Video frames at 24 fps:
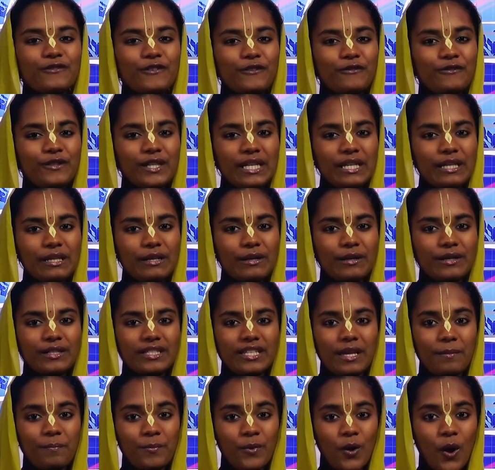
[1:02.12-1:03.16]
50
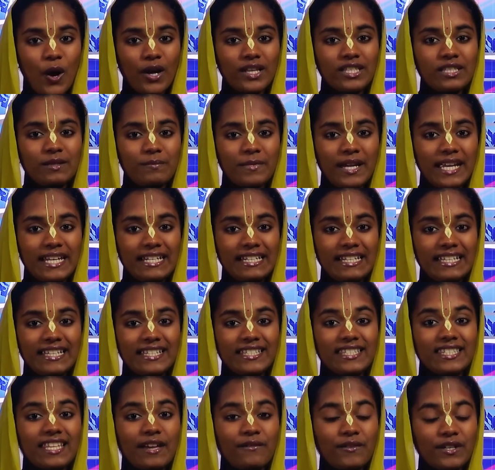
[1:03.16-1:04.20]
years, approximately
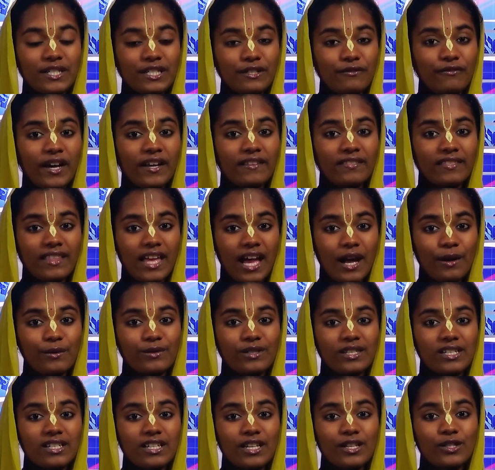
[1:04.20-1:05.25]

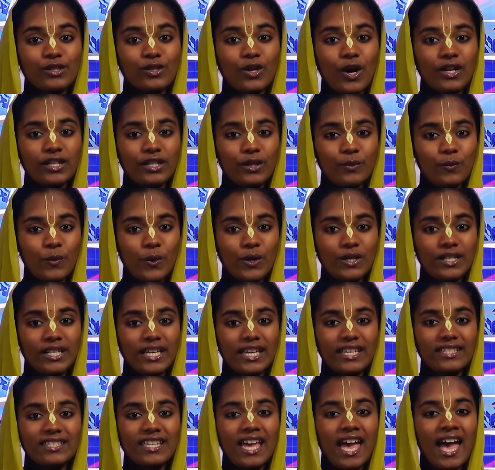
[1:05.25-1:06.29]
75,000 ISKCON
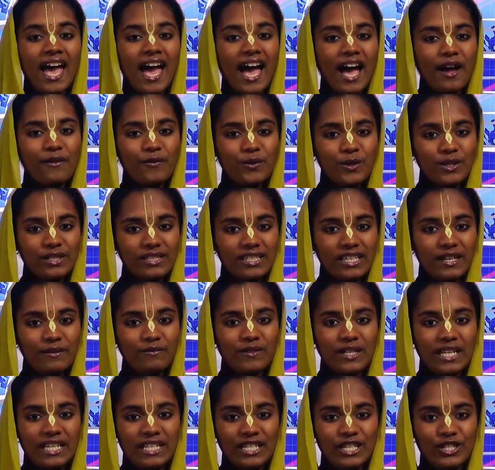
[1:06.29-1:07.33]
devotees have
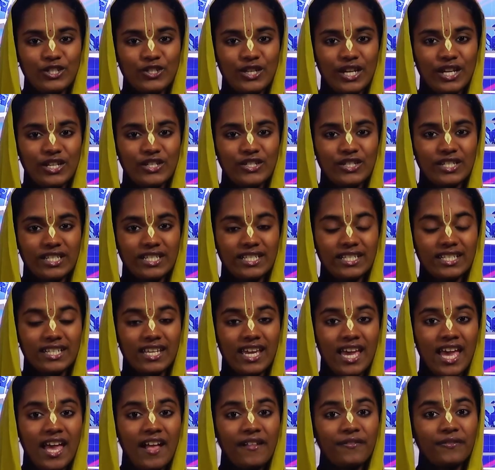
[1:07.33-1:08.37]
received initiation.
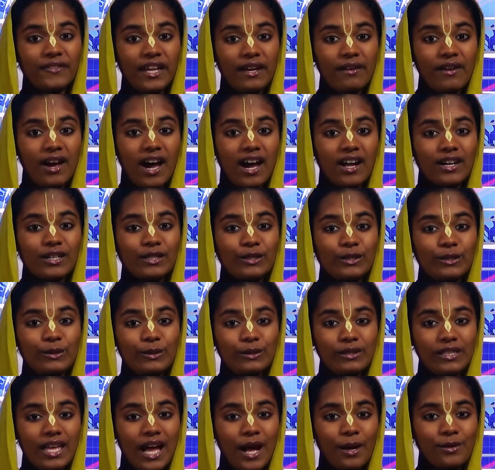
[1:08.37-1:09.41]
There are
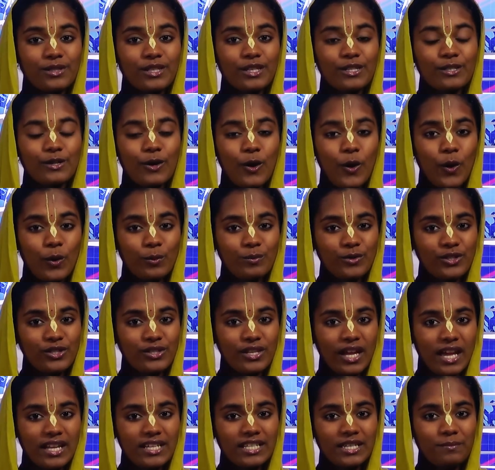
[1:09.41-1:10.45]
2,000 home
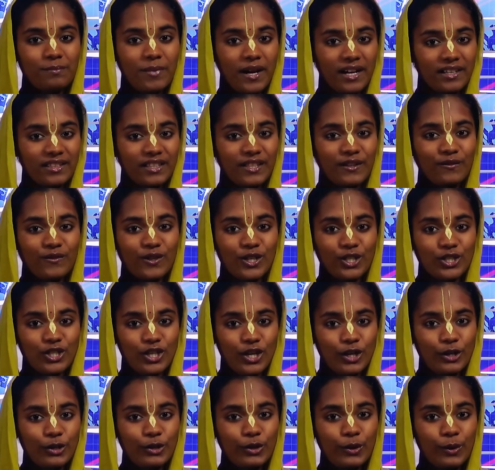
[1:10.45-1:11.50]
study Bhakti
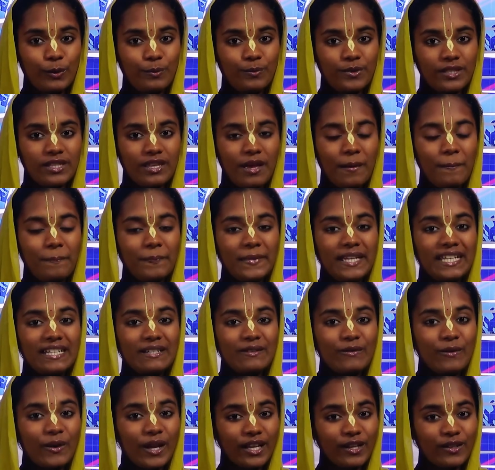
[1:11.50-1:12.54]
Riksha groups
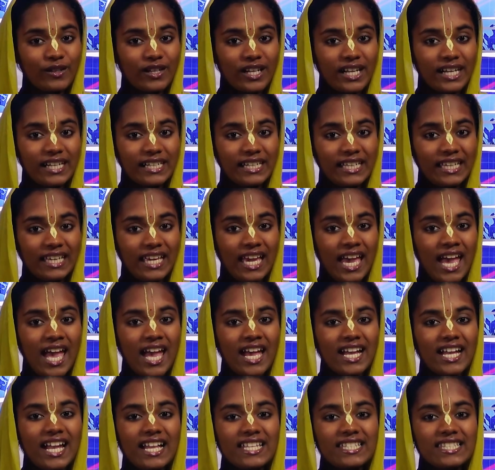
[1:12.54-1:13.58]
meet regularly,
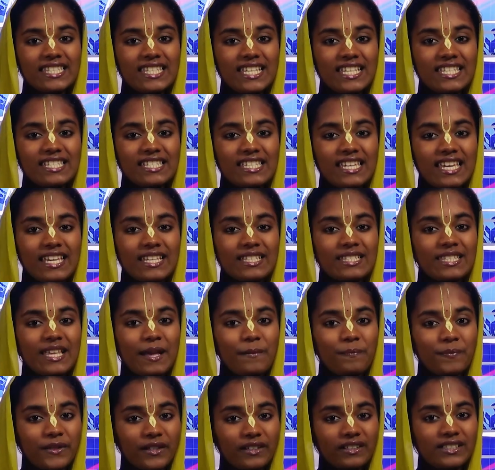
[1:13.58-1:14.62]
consisting
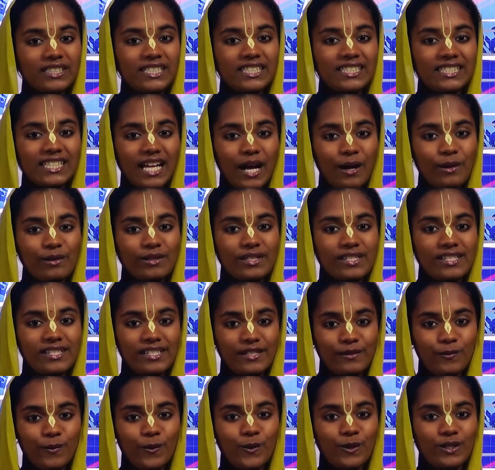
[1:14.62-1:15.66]
some 30,000
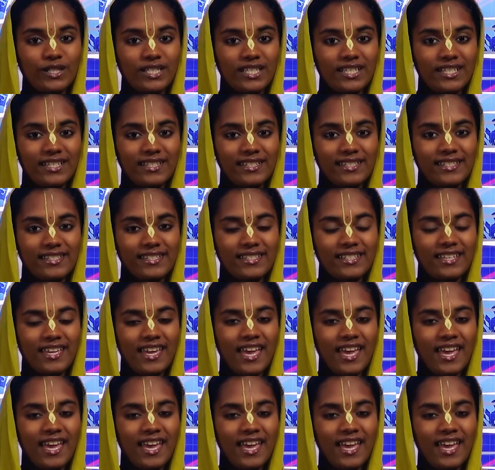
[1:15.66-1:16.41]
devotees.